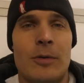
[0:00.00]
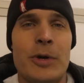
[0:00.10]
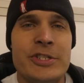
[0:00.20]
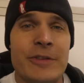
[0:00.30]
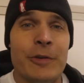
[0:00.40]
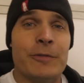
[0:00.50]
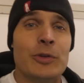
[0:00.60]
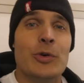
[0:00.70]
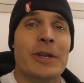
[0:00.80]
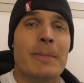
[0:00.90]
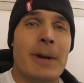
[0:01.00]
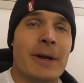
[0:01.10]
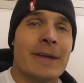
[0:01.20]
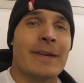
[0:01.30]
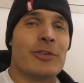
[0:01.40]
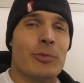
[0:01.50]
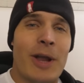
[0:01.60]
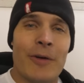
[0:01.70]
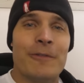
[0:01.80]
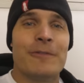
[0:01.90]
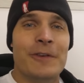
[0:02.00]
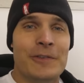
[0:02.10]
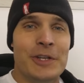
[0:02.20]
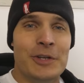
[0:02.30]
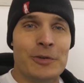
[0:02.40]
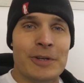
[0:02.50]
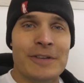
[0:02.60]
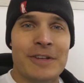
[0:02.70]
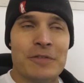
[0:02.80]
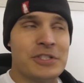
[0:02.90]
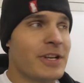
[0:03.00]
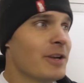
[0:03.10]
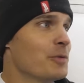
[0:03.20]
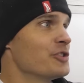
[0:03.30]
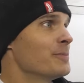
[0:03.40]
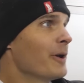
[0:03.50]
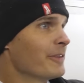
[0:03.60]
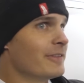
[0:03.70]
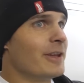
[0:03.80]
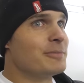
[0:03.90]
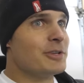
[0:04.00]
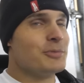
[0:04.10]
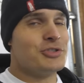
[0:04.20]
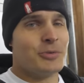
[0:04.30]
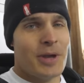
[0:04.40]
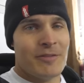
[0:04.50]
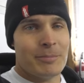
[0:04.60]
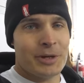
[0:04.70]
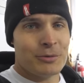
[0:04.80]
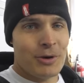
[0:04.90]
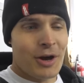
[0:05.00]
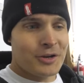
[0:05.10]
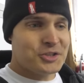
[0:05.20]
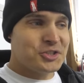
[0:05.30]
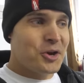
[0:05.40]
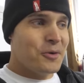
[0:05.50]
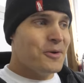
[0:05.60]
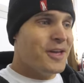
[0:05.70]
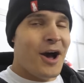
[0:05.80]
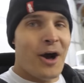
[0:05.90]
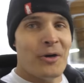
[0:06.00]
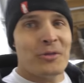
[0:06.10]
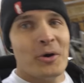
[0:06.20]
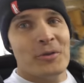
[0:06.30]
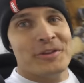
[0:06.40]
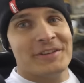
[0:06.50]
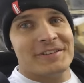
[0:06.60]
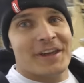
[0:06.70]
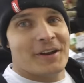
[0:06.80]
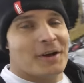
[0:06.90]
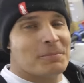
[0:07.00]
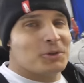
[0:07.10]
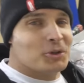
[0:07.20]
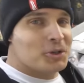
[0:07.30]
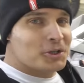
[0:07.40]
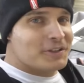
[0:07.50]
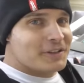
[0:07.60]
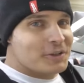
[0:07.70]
which if you're fluent in American is around fifty degrees, give or take, which is about the same temperature that we have in my garage. So although this setup looks